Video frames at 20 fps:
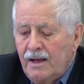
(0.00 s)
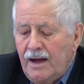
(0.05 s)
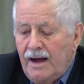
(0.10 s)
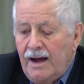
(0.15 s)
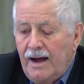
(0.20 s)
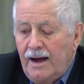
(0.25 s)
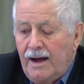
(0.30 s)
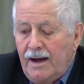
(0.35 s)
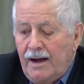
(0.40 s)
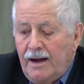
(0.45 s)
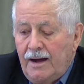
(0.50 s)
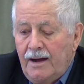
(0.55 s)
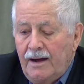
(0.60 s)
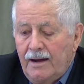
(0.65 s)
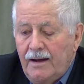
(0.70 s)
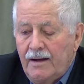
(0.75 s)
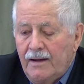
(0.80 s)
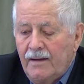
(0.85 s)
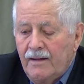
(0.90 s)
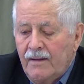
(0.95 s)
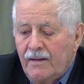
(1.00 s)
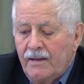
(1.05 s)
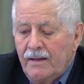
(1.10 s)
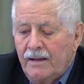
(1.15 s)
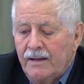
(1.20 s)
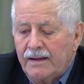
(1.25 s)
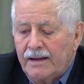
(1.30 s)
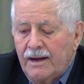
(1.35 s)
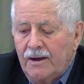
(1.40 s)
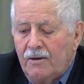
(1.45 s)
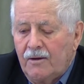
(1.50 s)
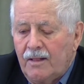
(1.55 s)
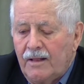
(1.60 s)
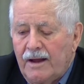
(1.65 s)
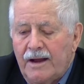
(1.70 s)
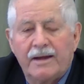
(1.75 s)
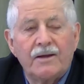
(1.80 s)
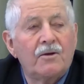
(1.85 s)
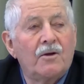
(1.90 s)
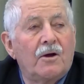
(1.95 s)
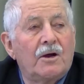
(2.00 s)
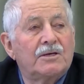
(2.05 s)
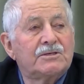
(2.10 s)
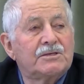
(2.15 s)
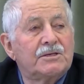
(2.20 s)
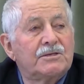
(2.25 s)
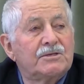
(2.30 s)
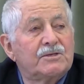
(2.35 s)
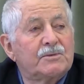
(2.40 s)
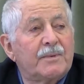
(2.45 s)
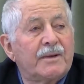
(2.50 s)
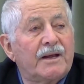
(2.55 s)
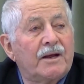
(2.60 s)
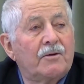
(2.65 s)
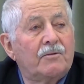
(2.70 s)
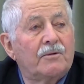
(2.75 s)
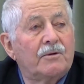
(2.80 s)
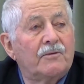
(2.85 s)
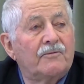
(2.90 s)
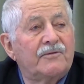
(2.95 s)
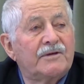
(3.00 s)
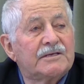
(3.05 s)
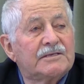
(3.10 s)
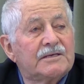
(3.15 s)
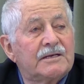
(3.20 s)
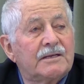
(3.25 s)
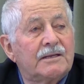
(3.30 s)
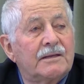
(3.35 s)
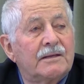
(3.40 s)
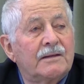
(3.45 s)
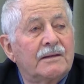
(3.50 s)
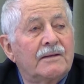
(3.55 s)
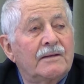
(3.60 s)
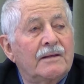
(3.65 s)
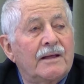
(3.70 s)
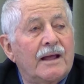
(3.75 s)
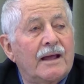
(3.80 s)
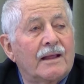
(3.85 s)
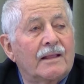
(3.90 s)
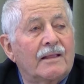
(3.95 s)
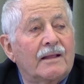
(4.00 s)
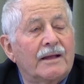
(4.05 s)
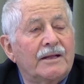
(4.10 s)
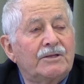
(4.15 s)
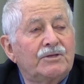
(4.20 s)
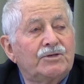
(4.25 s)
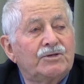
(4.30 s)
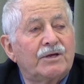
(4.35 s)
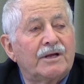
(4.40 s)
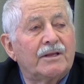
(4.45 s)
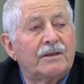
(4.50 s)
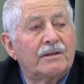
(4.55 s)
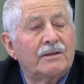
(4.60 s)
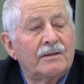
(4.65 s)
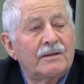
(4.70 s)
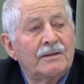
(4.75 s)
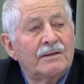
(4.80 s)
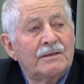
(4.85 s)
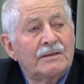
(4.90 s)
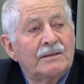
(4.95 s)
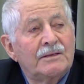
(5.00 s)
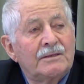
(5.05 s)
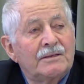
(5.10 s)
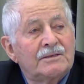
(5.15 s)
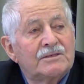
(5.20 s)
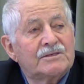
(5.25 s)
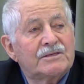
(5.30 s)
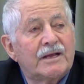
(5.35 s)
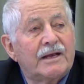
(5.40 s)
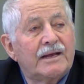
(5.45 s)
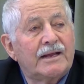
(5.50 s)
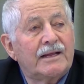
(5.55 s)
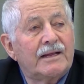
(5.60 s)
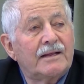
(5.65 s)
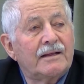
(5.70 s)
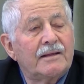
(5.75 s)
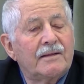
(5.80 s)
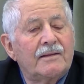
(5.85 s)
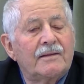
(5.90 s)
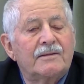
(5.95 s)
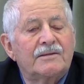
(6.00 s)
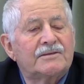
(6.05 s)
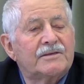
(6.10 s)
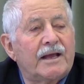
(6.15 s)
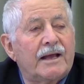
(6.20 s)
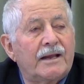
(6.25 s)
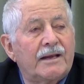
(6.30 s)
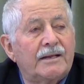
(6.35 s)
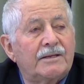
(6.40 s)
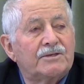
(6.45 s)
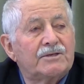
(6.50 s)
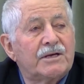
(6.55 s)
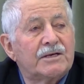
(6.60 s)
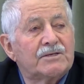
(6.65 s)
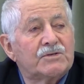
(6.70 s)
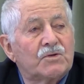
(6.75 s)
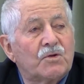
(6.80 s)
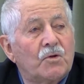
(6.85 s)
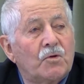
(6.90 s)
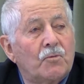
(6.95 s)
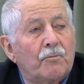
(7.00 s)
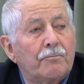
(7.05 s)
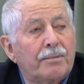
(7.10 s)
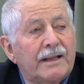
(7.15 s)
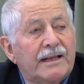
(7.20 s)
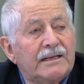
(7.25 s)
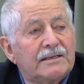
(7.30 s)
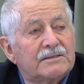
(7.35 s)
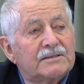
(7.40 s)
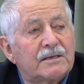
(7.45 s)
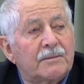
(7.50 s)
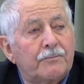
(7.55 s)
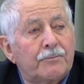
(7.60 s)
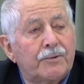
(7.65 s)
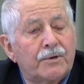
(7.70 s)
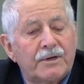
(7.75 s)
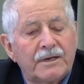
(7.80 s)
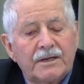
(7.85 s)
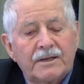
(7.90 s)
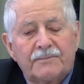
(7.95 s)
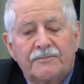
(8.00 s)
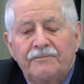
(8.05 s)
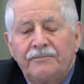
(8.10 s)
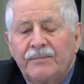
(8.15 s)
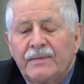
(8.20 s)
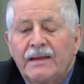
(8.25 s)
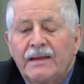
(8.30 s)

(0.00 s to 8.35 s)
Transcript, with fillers: uh, Caroline Dawson's been out to visit, had lunch, and studied it. Saanich has no place to put it.